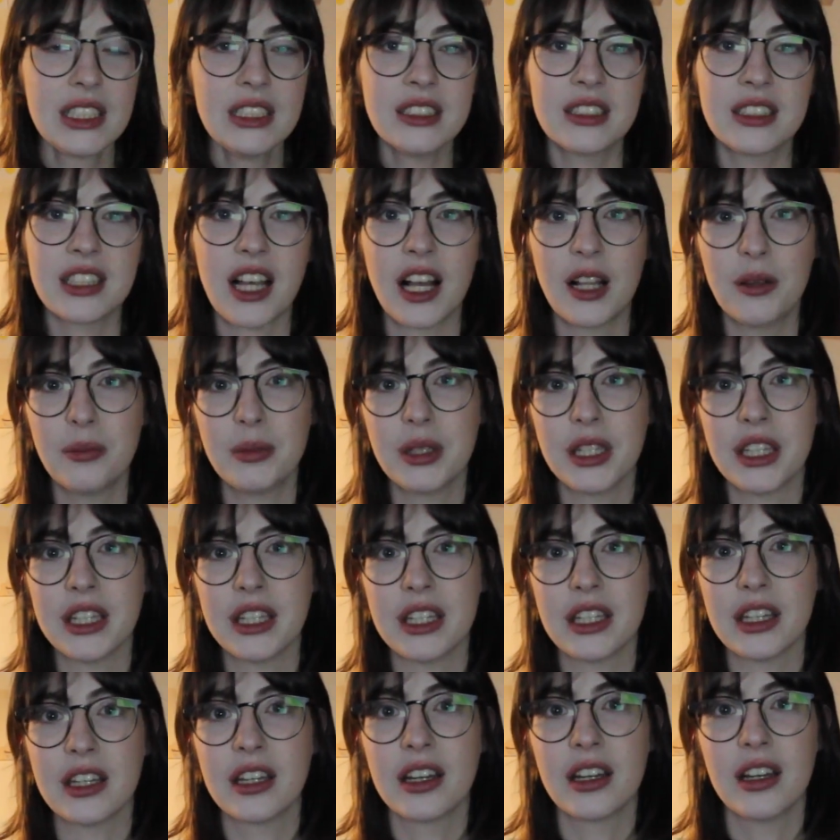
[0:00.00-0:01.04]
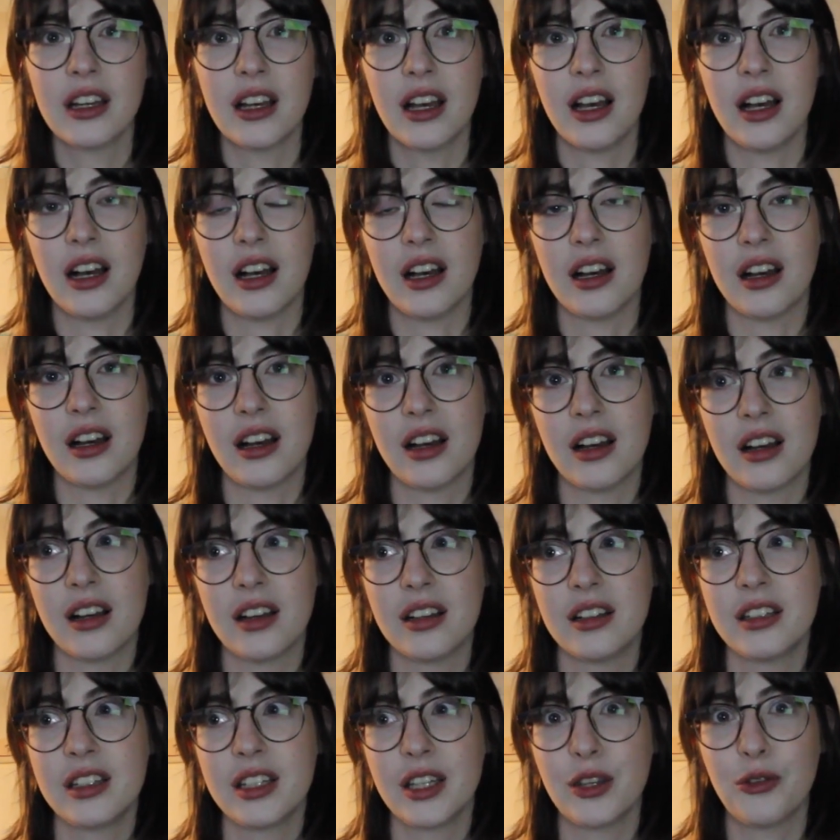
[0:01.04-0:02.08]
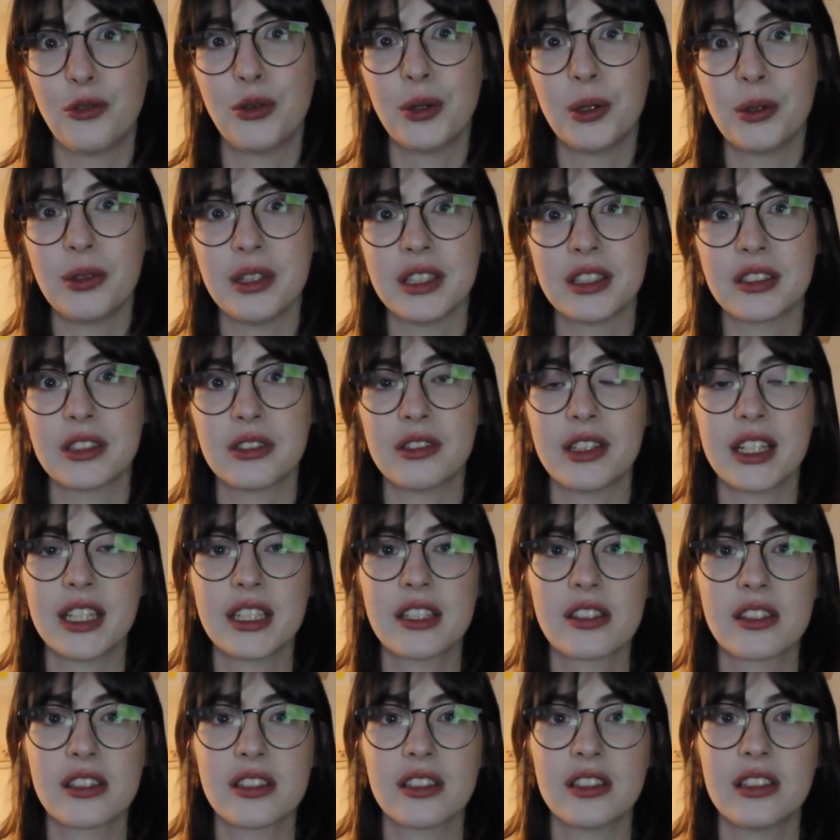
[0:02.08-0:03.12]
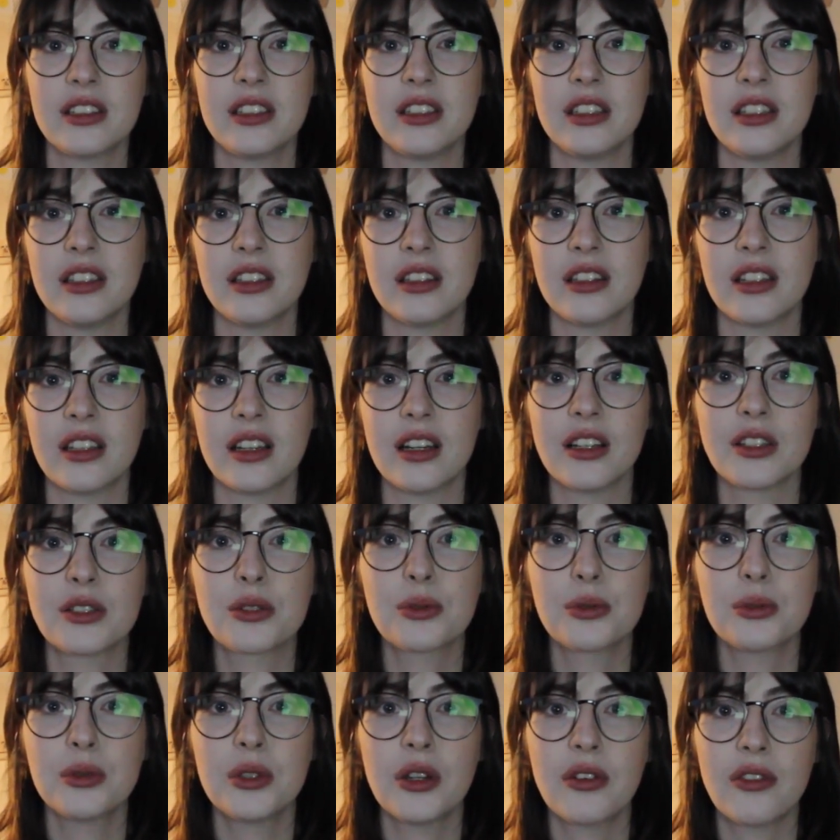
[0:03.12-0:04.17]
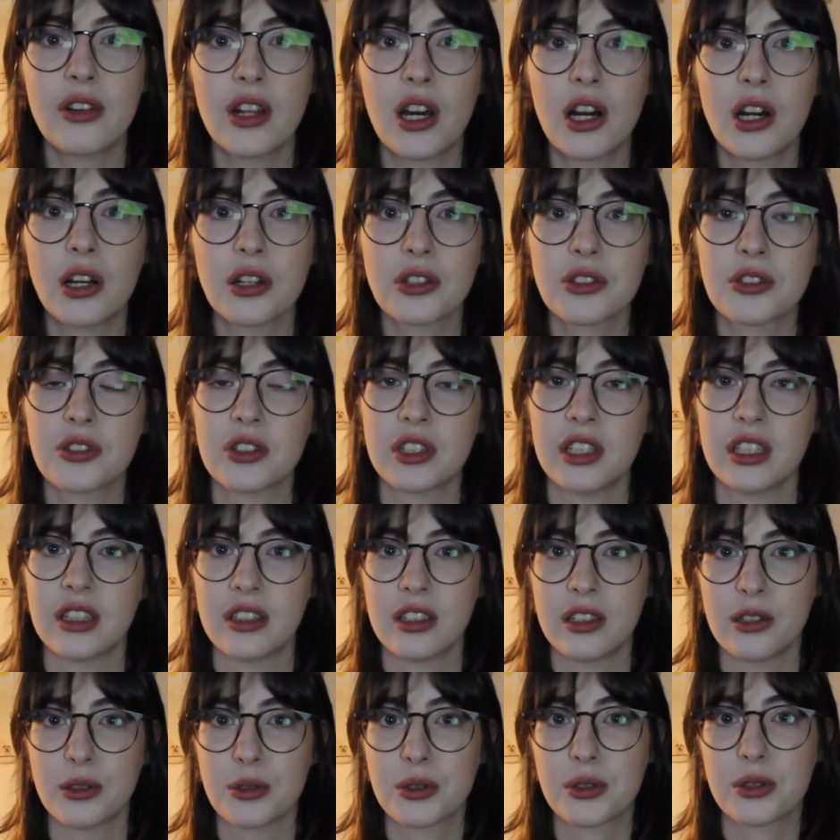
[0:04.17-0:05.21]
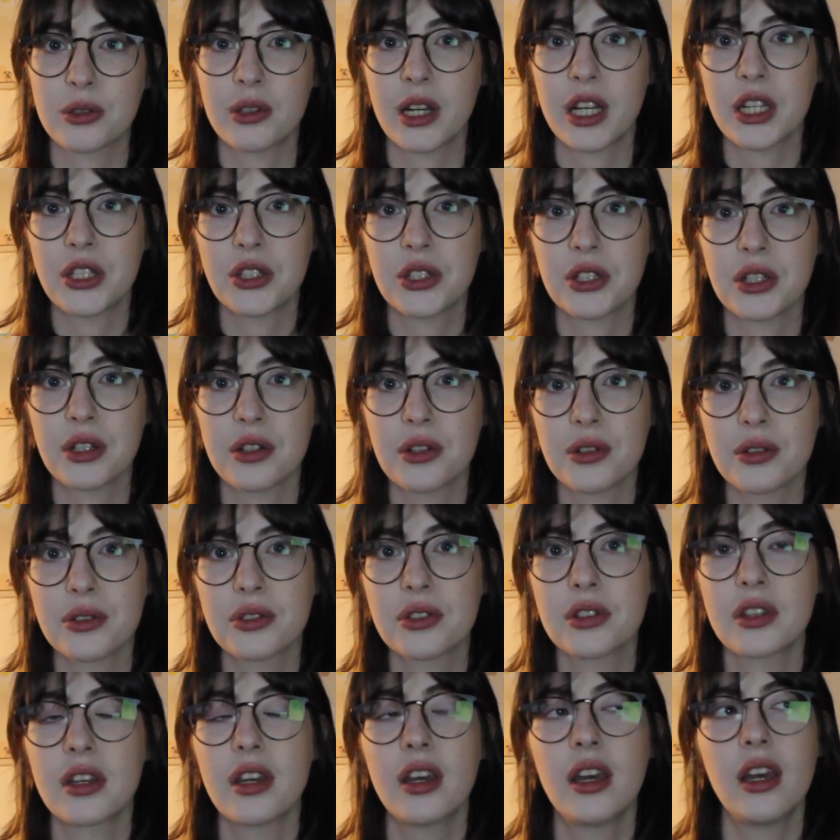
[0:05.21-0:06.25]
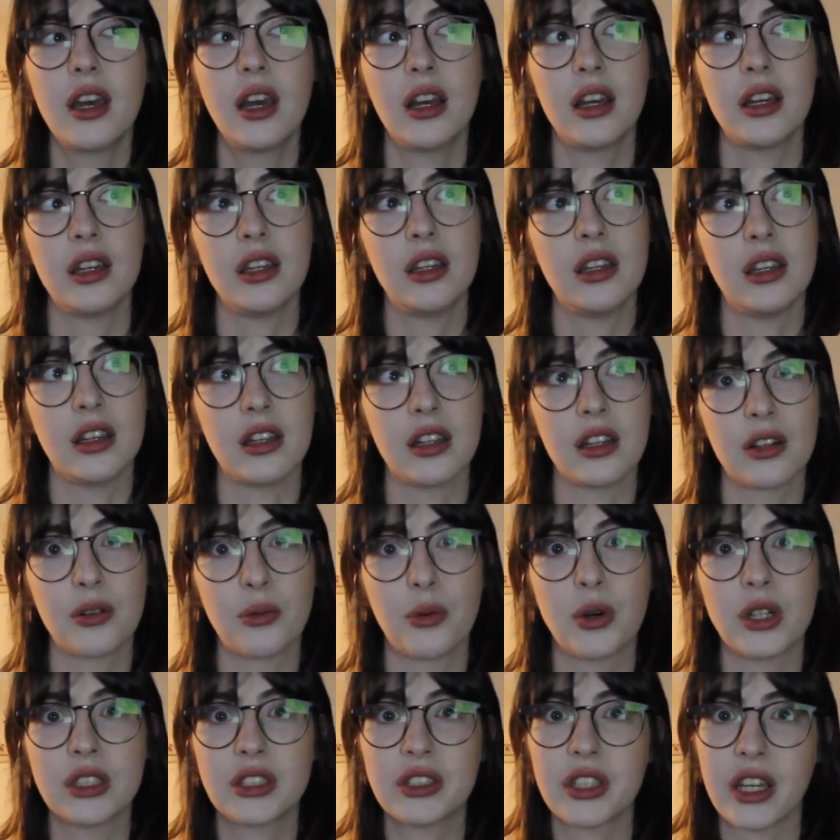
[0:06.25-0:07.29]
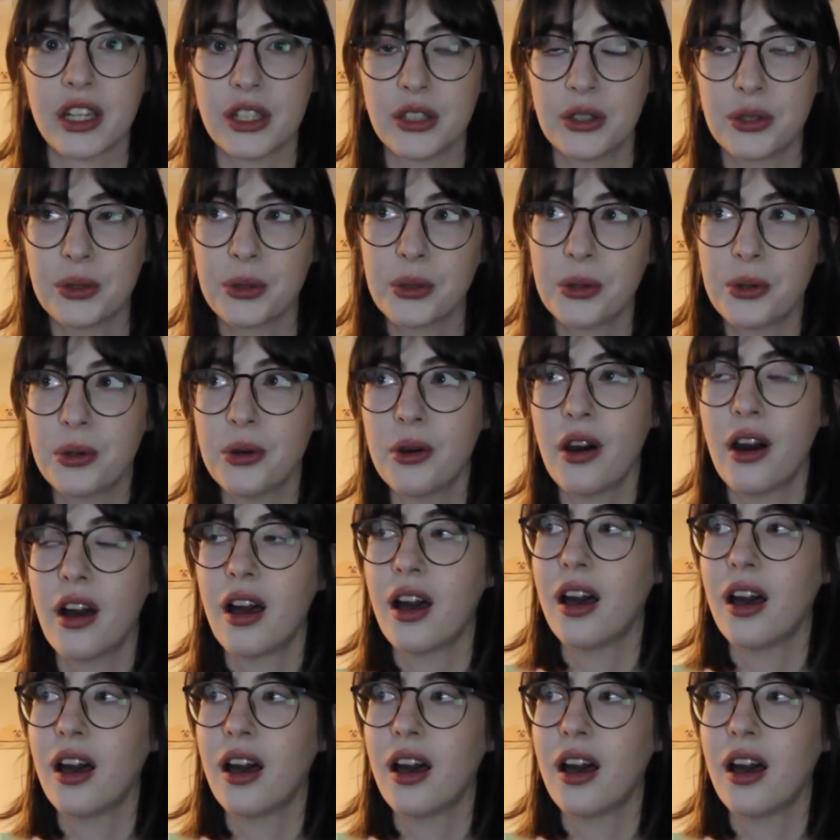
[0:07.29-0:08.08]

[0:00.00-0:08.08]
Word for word: Tell me uh, if you're interested in uh, studio vlogs, in illustrations, in what I do.